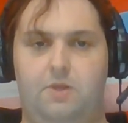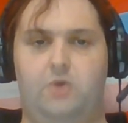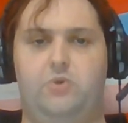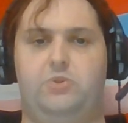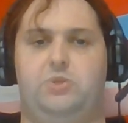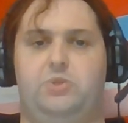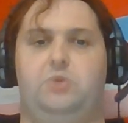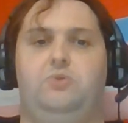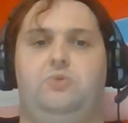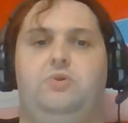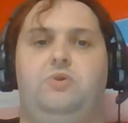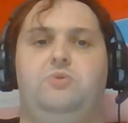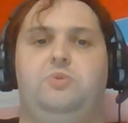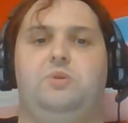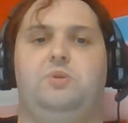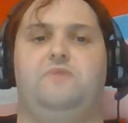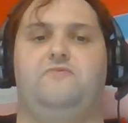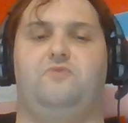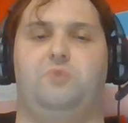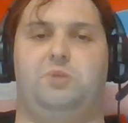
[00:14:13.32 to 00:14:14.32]
those who
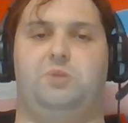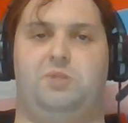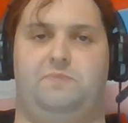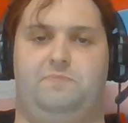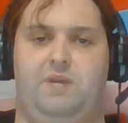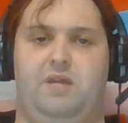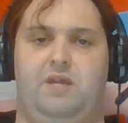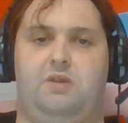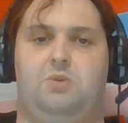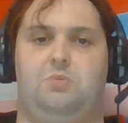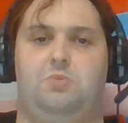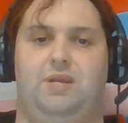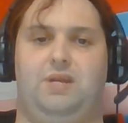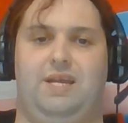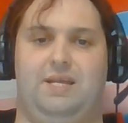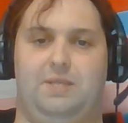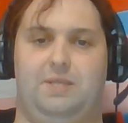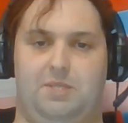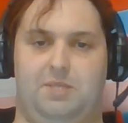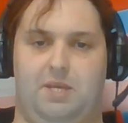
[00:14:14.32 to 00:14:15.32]
use it for
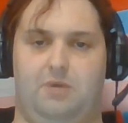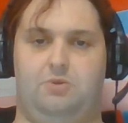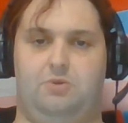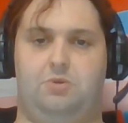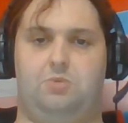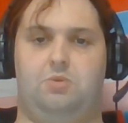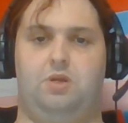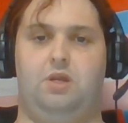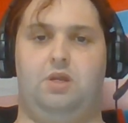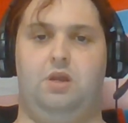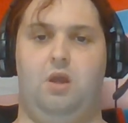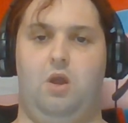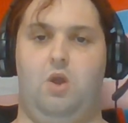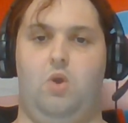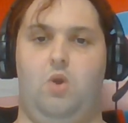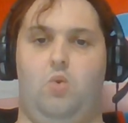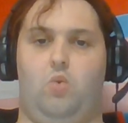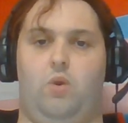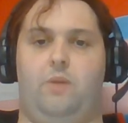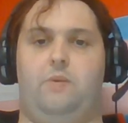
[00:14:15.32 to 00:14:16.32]
bigotry and zealotry,
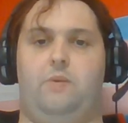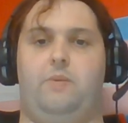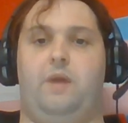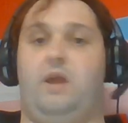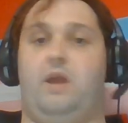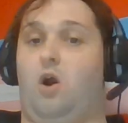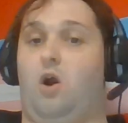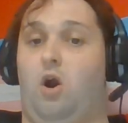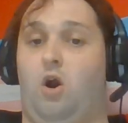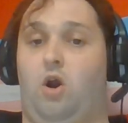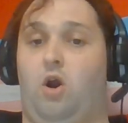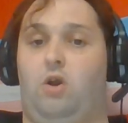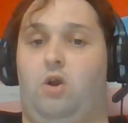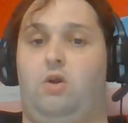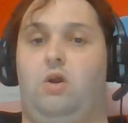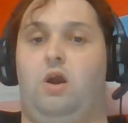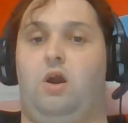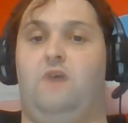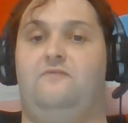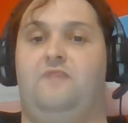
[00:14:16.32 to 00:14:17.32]
whether they
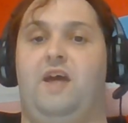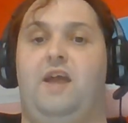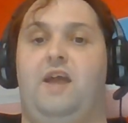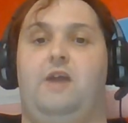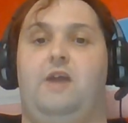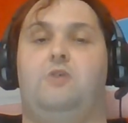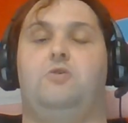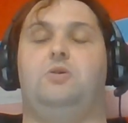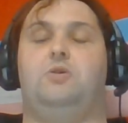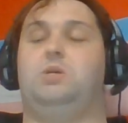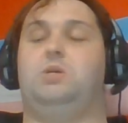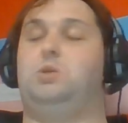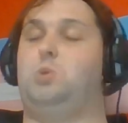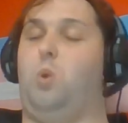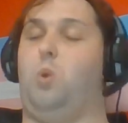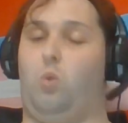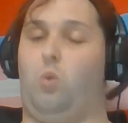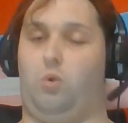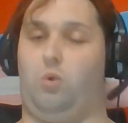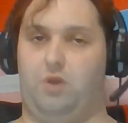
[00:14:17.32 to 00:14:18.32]
are of that
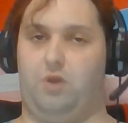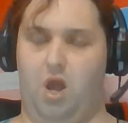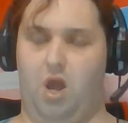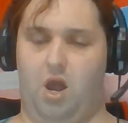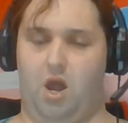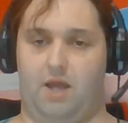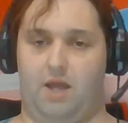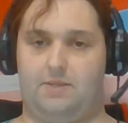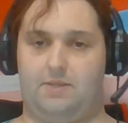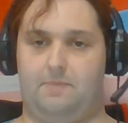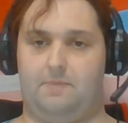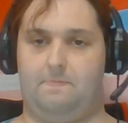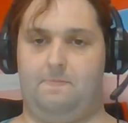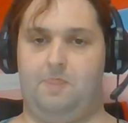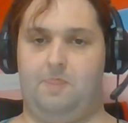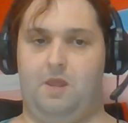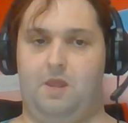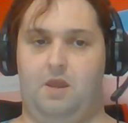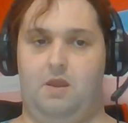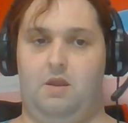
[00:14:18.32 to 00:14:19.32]
heritage or not,
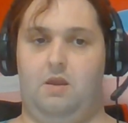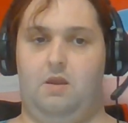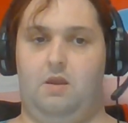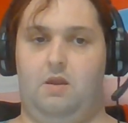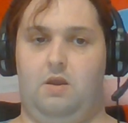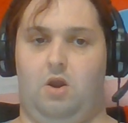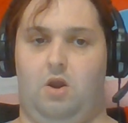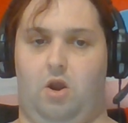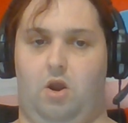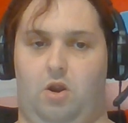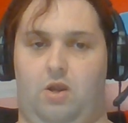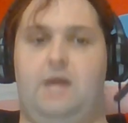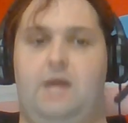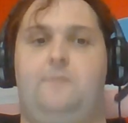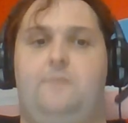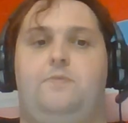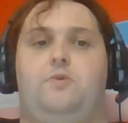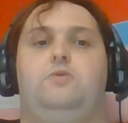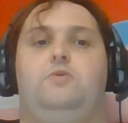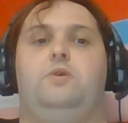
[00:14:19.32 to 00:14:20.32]
are
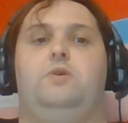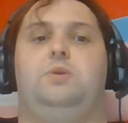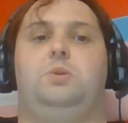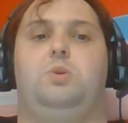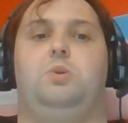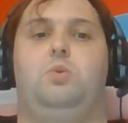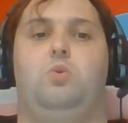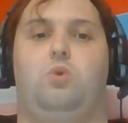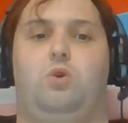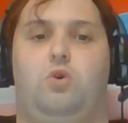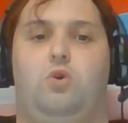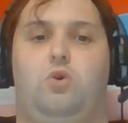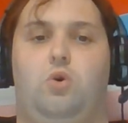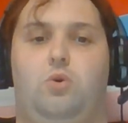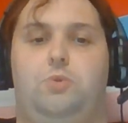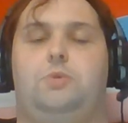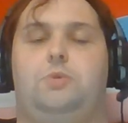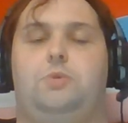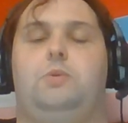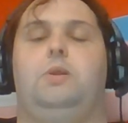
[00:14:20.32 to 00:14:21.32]
hypocrites who are
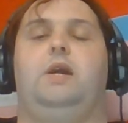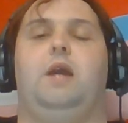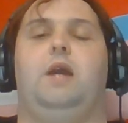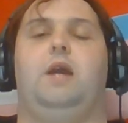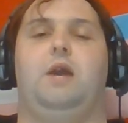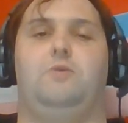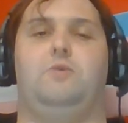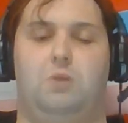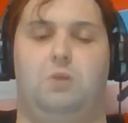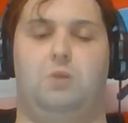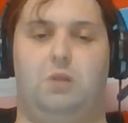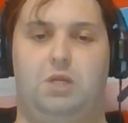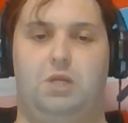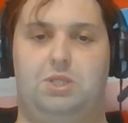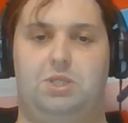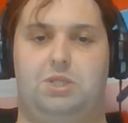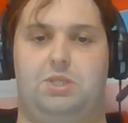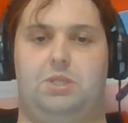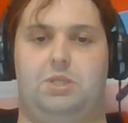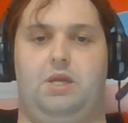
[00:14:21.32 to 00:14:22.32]
culturally and
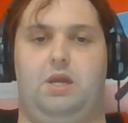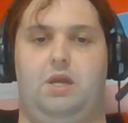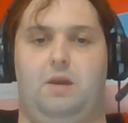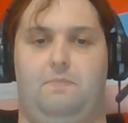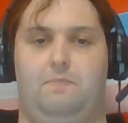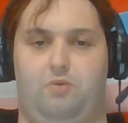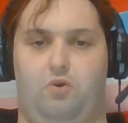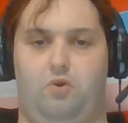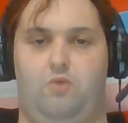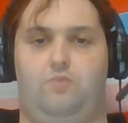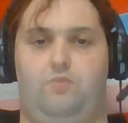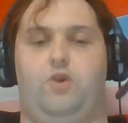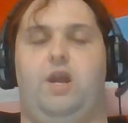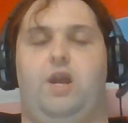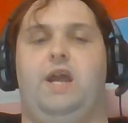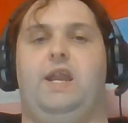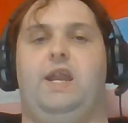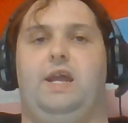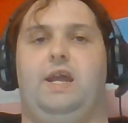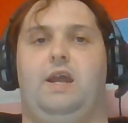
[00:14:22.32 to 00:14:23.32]
religiously
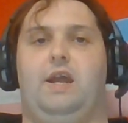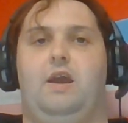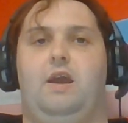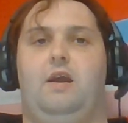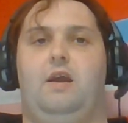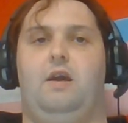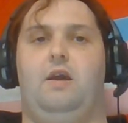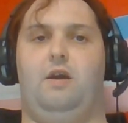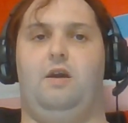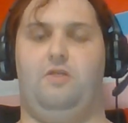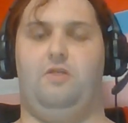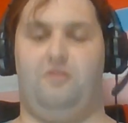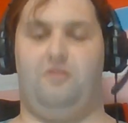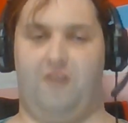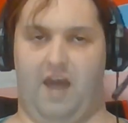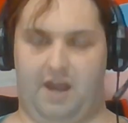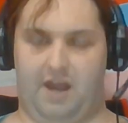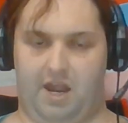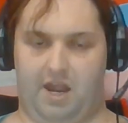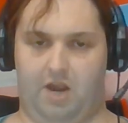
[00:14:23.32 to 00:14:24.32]
appropriating
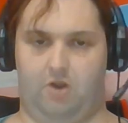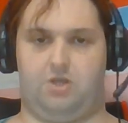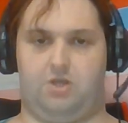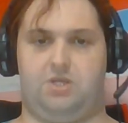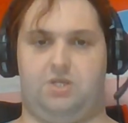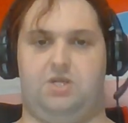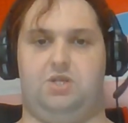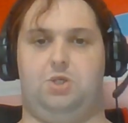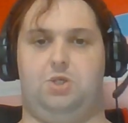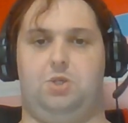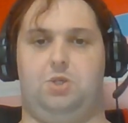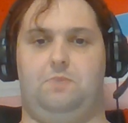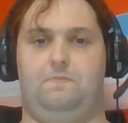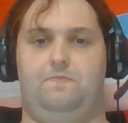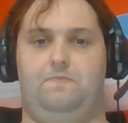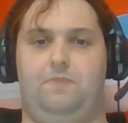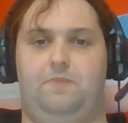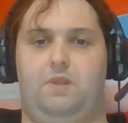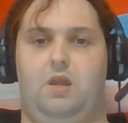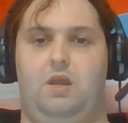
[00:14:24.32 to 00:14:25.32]
that heritage.
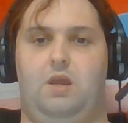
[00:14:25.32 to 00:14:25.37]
